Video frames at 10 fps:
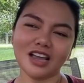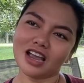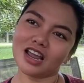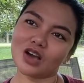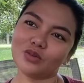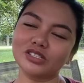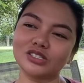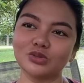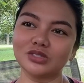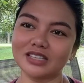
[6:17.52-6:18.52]
and I was
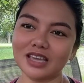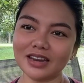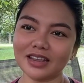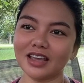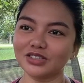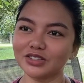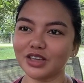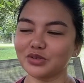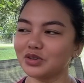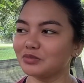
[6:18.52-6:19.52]
so skinny. And
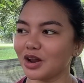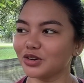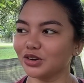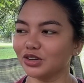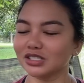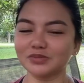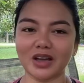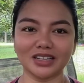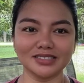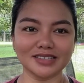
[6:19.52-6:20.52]
together with my girls
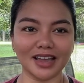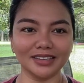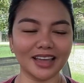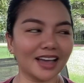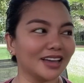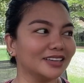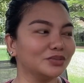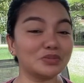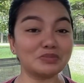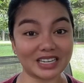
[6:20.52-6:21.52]
back in Thailand,
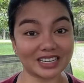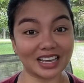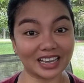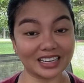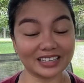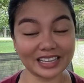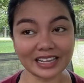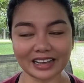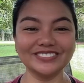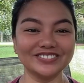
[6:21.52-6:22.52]
with Mina and
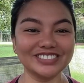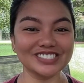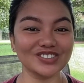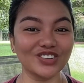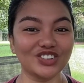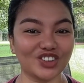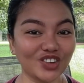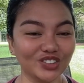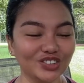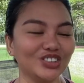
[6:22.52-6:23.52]
Nira, we were so
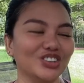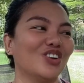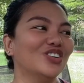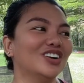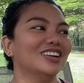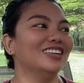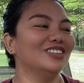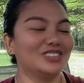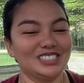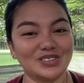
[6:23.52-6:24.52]
cute, you know,
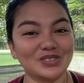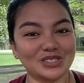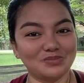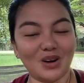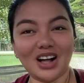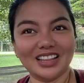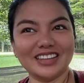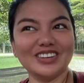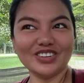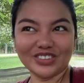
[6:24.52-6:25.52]
we're so small.
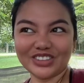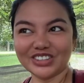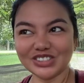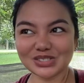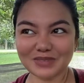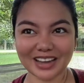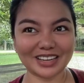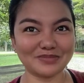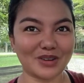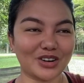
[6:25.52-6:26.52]
And you know, the girls back in
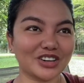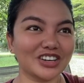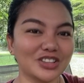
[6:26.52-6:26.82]
America, they